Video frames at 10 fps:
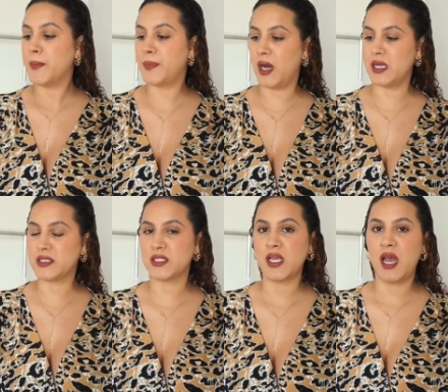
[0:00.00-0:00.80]

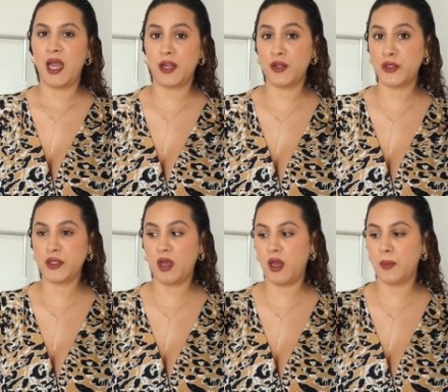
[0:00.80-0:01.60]
but I heard
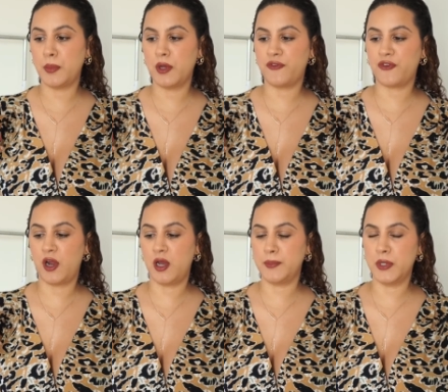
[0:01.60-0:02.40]
um,
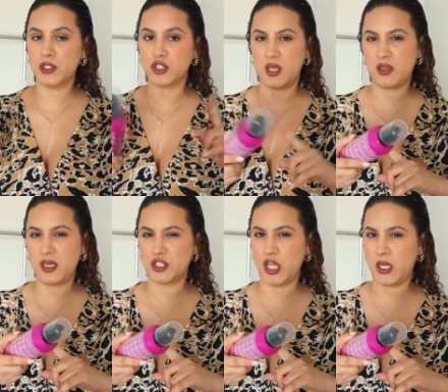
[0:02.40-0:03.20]
from Just
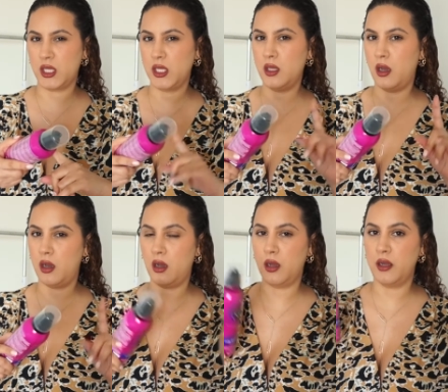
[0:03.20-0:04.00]
Like Jackie
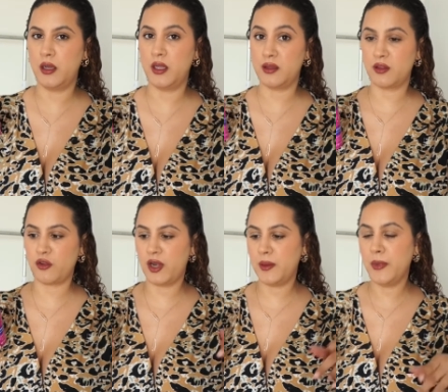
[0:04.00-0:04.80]
on
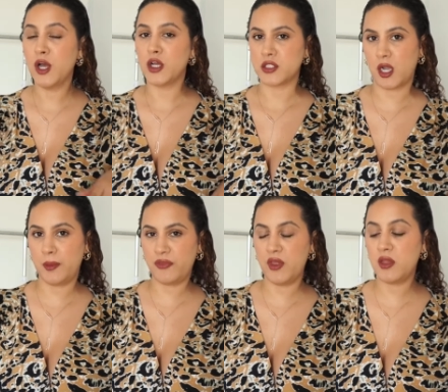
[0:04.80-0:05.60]
Instagram talk
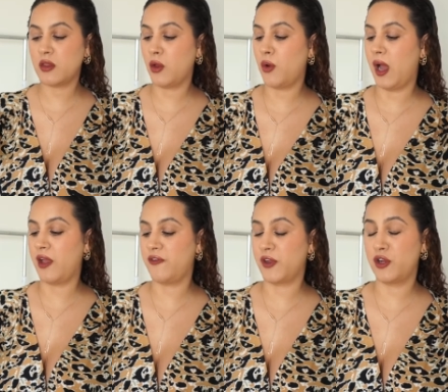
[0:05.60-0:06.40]
about this, so
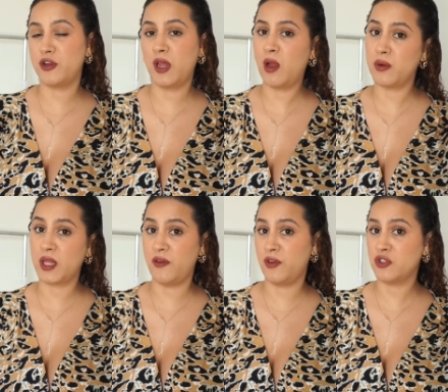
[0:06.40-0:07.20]
I figured I would
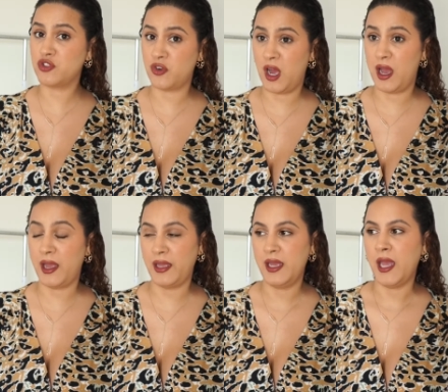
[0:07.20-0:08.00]
give it a
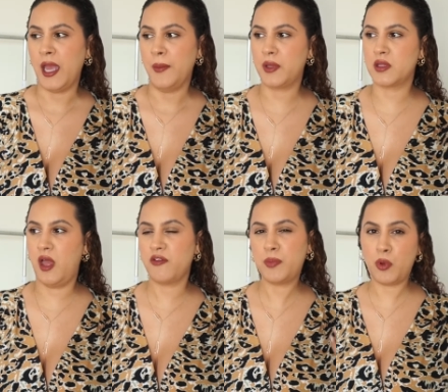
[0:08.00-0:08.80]
try because
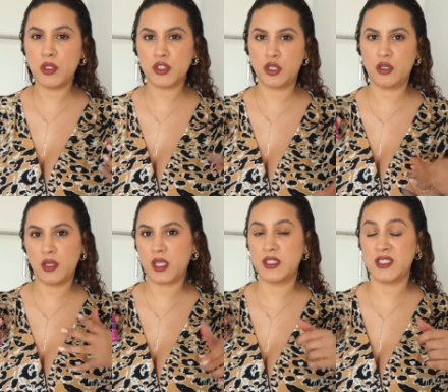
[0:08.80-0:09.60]
I've spoken to her
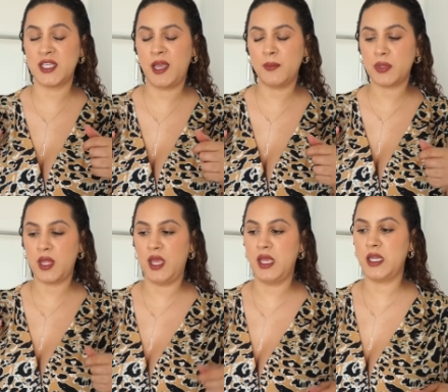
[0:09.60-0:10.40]
like in DMs
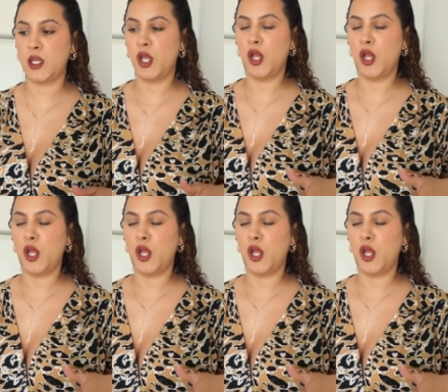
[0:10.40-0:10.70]
and